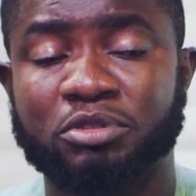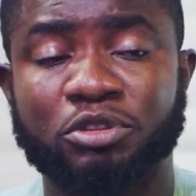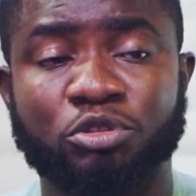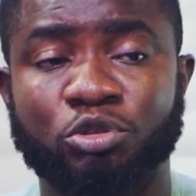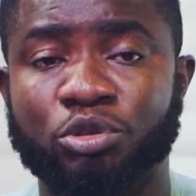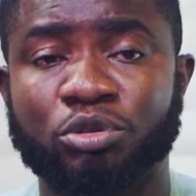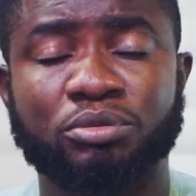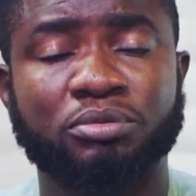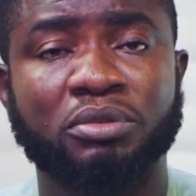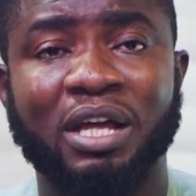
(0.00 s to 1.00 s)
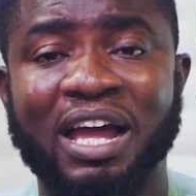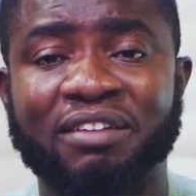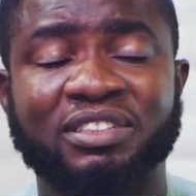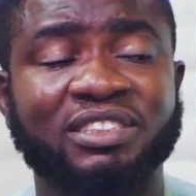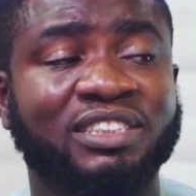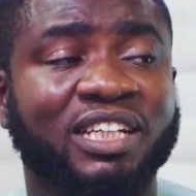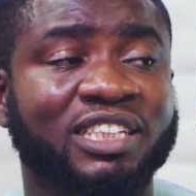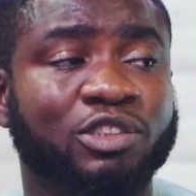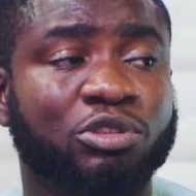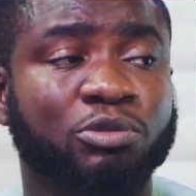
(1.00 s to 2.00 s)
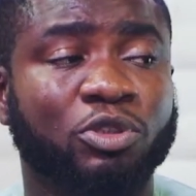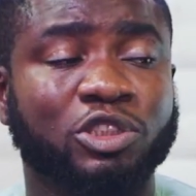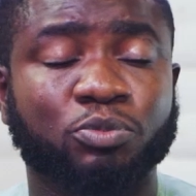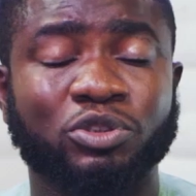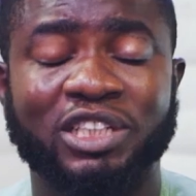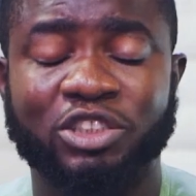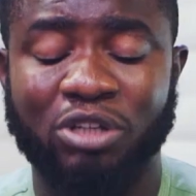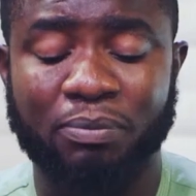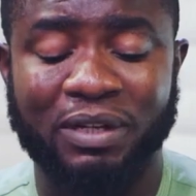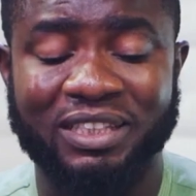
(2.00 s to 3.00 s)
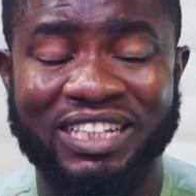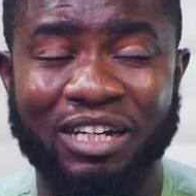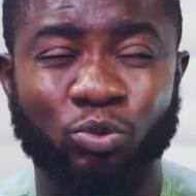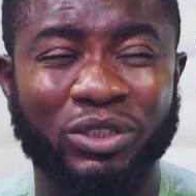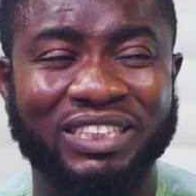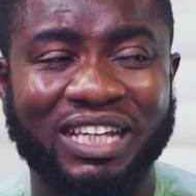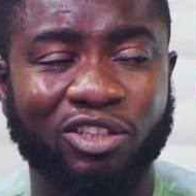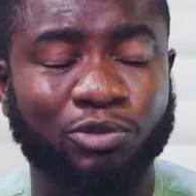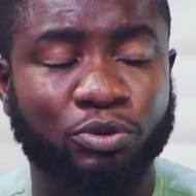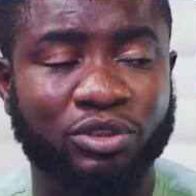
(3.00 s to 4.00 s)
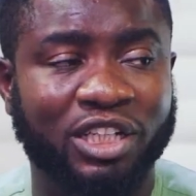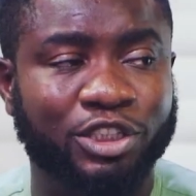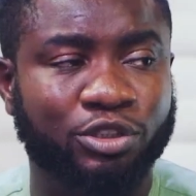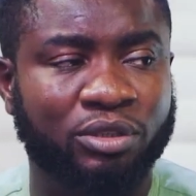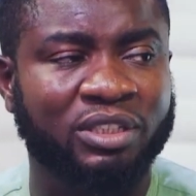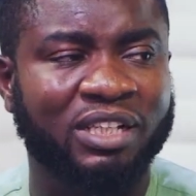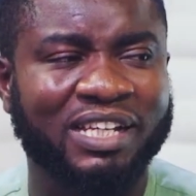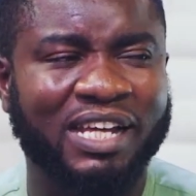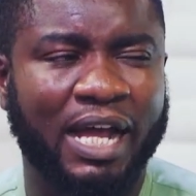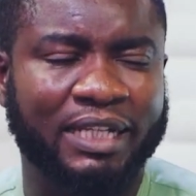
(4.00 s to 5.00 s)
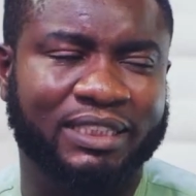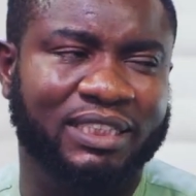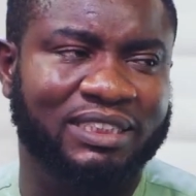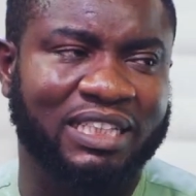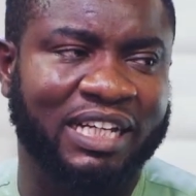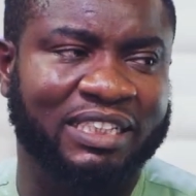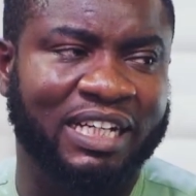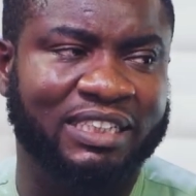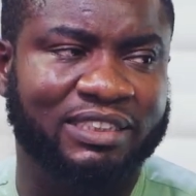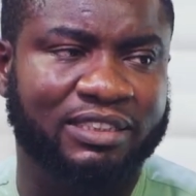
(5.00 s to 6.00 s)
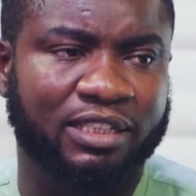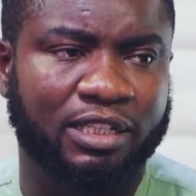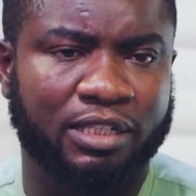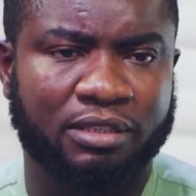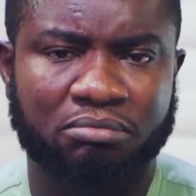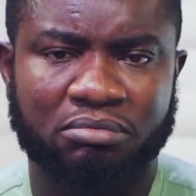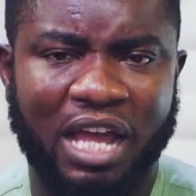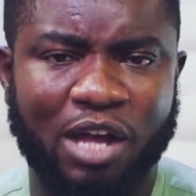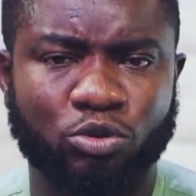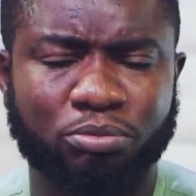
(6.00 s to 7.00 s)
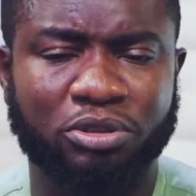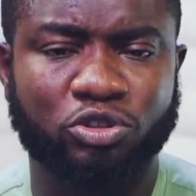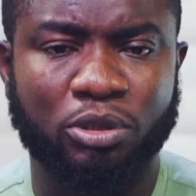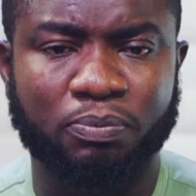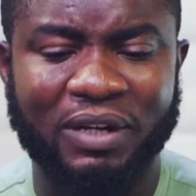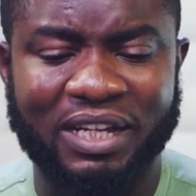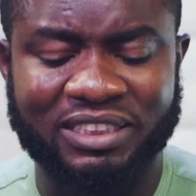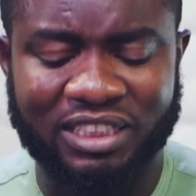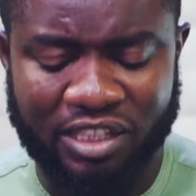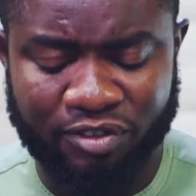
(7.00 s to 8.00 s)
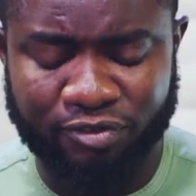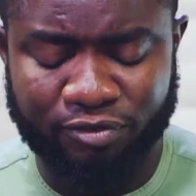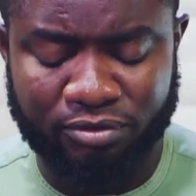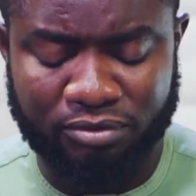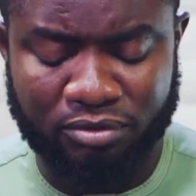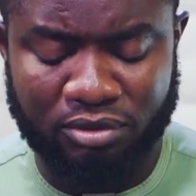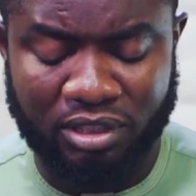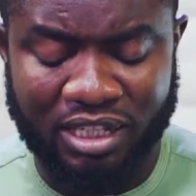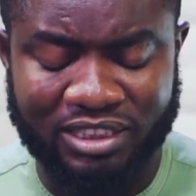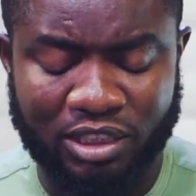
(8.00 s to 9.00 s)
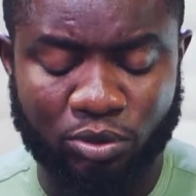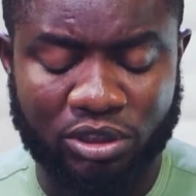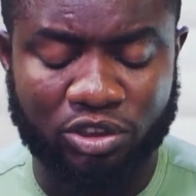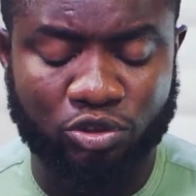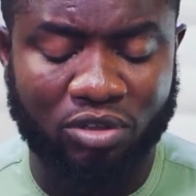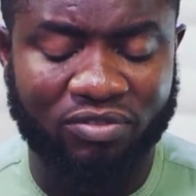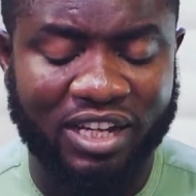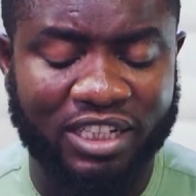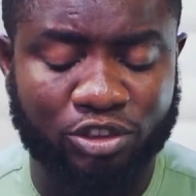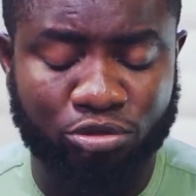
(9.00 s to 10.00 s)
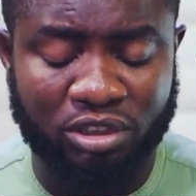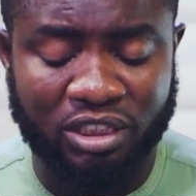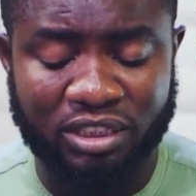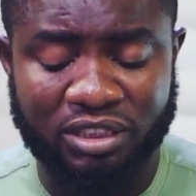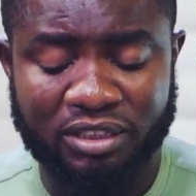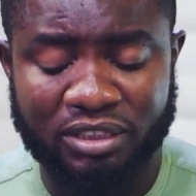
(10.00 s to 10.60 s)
you know, having sex with multiple sexual partners without protection and things like that, I won't be surprised if, let's say, we discover it today